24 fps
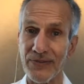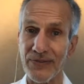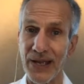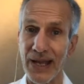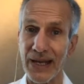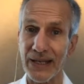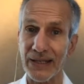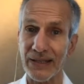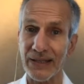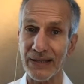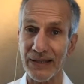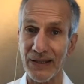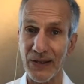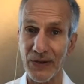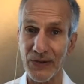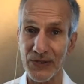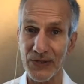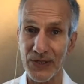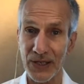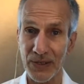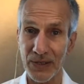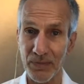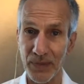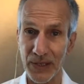
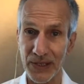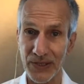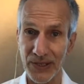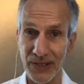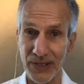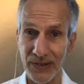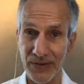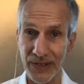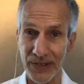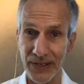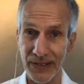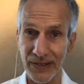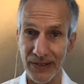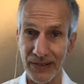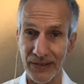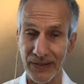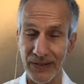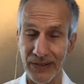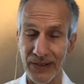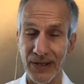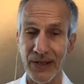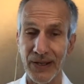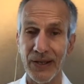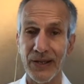enclosing material
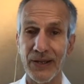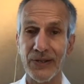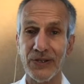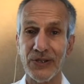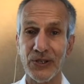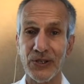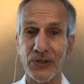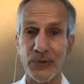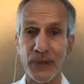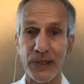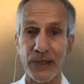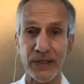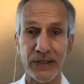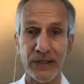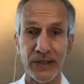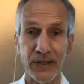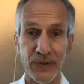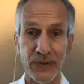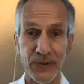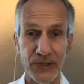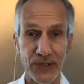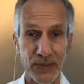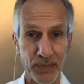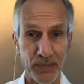to
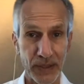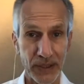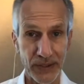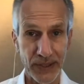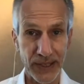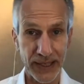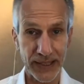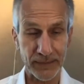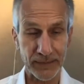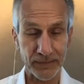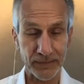enclose a building.